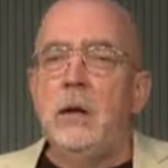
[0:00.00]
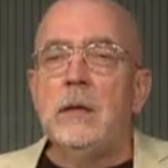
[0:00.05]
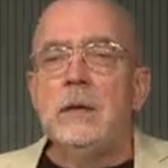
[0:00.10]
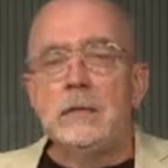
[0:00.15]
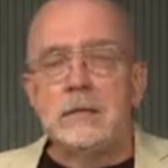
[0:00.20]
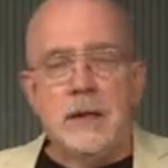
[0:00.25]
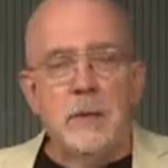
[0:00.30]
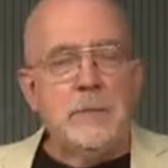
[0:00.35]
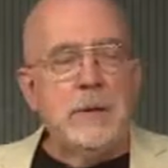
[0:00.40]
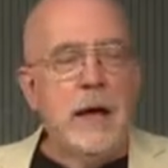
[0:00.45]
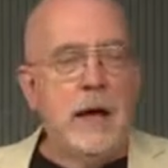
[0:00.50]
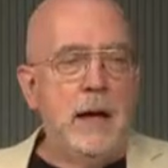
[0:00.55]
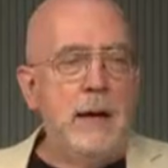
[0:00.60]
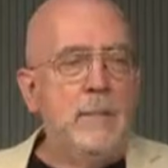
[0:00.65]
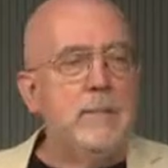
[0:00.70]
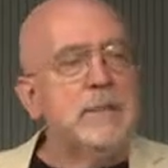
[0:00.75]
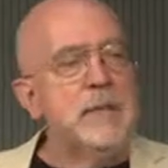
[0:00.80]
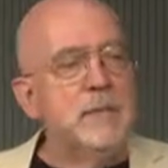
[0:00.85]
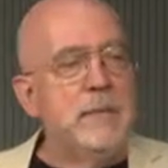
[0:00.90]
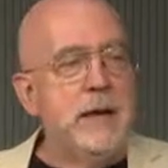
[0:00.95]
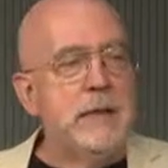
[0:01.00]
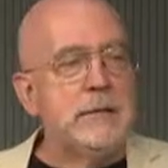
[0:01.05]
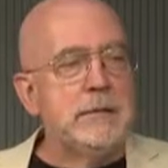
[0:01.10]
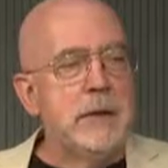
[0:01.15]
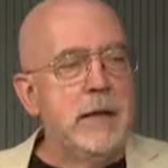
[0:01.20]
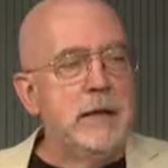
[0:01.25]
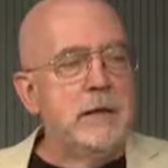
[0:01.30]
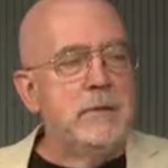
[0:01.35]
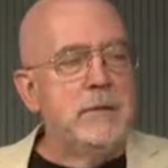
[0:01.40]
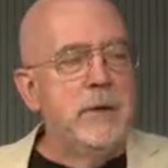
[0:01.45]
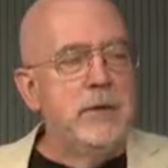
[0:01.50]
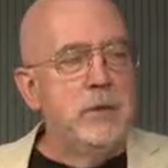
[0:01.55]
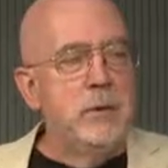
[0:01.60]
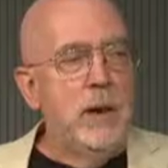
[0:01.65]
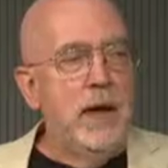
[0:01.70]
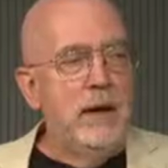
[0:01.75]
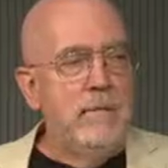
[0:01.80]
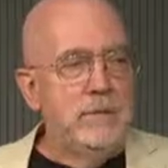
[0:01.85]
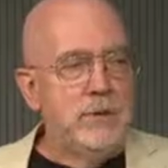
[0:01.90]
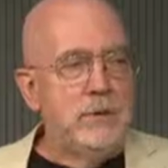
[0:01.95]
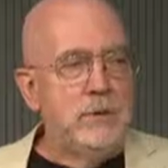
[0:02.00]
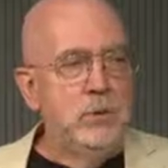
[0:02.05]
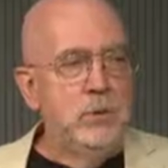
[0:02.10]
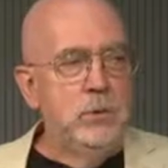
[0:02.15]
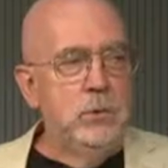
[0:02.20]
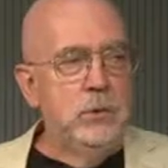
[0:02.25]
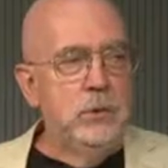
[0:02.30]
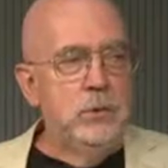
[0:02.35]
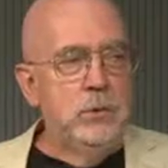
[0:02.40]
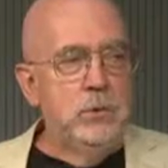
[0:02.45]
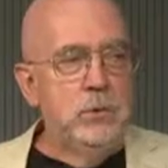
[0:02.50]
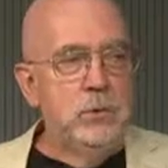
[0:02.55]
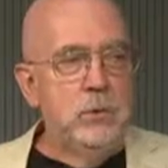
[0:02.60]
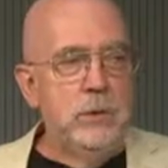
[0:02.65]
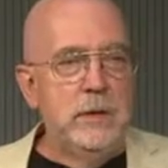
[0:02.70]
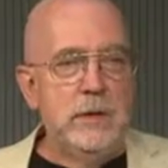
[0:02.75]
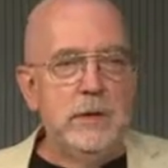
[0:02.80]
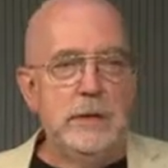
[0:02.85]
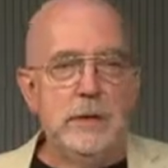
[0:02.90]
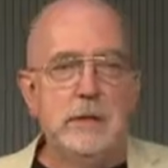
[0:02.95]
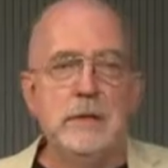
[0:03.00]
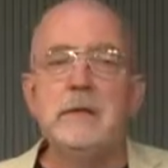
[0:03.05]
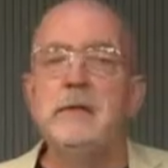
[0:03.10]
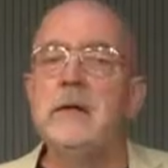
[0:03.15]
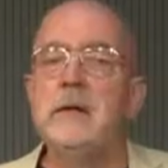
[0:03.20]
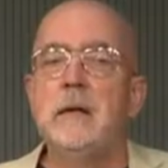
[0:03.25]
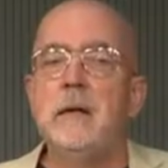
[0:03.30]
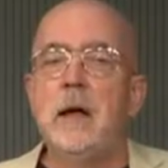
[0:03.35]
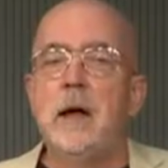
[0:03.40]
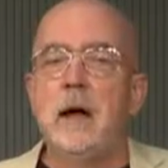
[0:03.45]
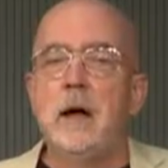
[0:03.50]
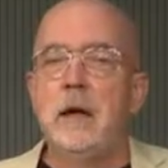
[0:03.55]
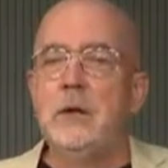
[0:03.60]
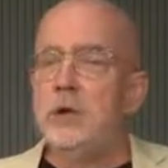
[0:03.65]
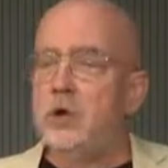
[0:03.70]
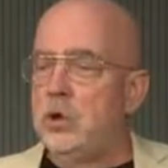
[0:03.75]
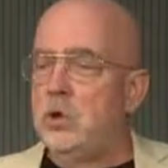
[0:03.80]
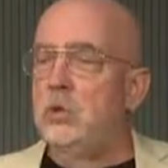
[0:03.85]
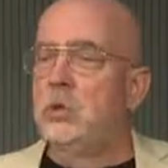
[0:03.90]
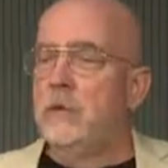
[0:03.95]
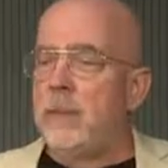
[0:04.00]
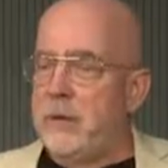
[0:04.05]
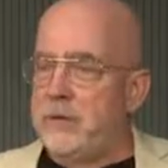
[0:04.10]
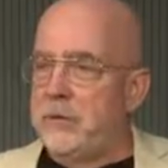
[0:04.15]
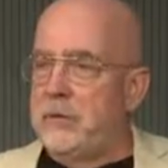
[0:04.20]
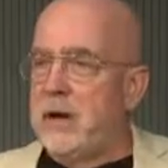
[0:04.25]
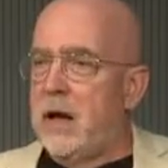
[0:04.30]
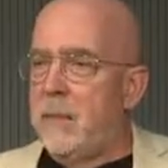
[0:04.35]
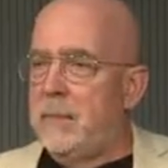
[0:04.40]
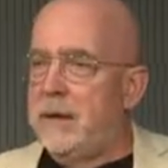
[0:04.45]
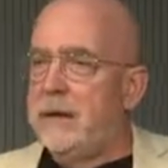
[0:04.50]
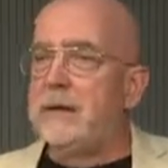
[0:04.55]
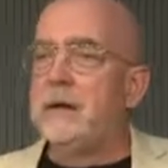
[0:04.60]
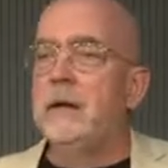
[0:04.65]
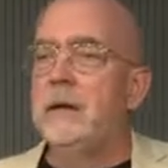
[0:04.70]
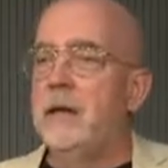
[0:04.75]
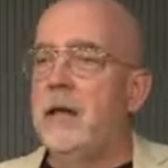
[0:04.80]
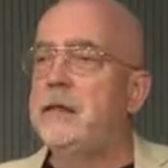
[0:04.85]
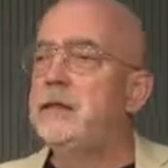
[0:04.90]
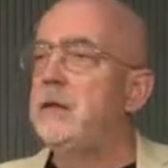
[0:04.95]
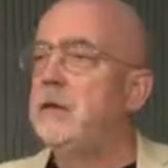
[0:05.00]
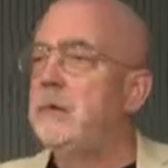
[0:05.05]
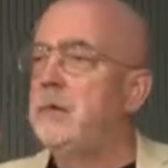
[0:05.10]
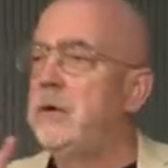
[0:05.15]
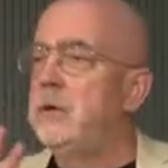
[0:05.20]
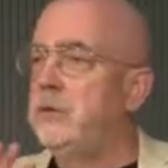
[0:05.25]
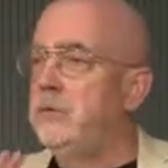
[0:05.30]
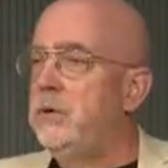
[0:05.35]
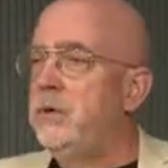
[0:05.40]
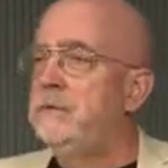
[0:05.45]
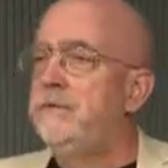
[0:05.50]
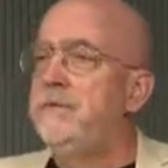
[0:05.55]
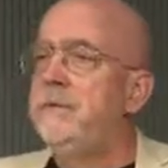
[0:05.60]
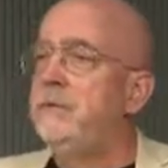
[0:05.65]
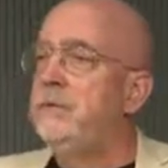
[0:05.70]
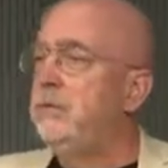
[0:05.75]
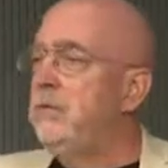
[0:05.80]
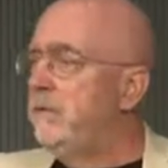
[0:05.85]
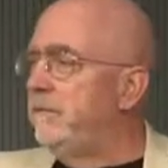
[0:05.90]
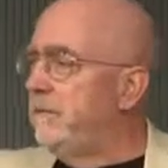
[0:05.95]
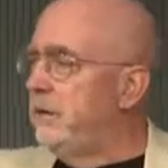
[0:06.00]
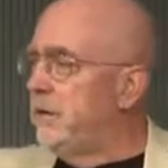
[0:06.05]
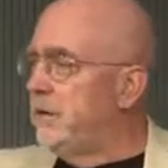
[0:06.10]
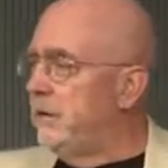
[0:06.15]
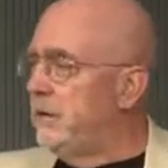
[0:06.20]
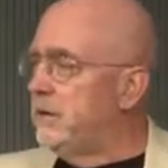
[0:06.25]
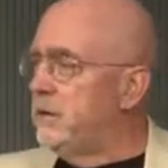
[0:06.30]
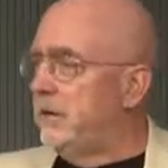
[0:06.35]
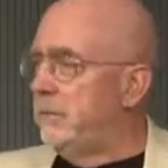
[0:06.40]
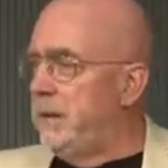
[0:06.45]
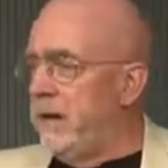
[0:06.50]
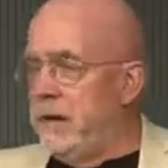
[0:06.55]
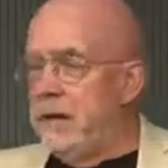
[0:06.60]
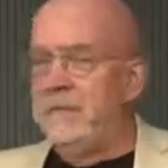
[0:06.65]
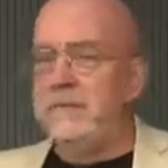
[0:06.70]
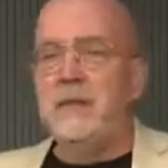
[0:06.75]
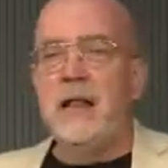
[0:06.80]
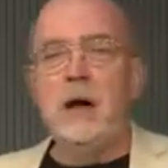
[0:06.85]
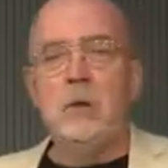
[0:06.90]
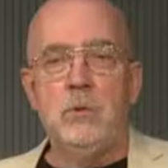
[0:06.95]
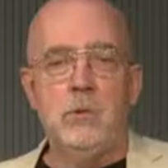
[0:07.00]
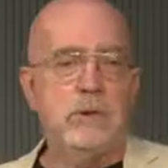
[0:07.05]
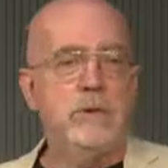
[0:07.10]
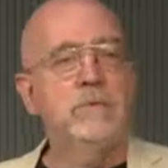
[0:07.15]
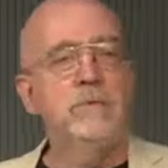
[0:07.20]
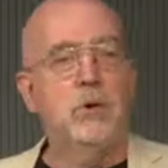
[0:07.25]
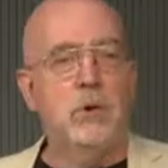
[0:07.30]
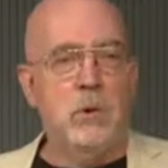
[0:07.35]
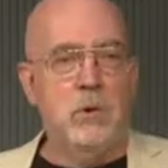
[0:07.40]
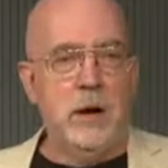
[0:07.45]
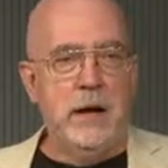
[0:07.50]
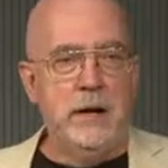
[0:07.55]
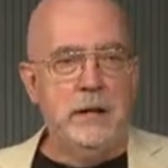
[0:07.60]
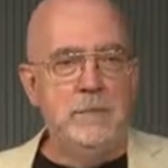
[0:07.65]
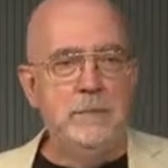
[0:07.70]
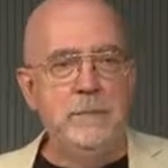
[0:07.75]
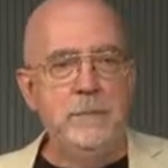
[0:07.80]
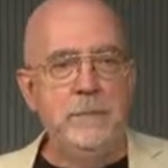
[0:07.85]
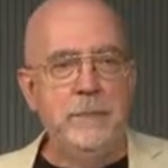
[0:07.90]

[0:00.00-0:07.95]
sometimes it makes sense when you have a student who is unsure about their topic to let them drift through the fields picking flowers for a while.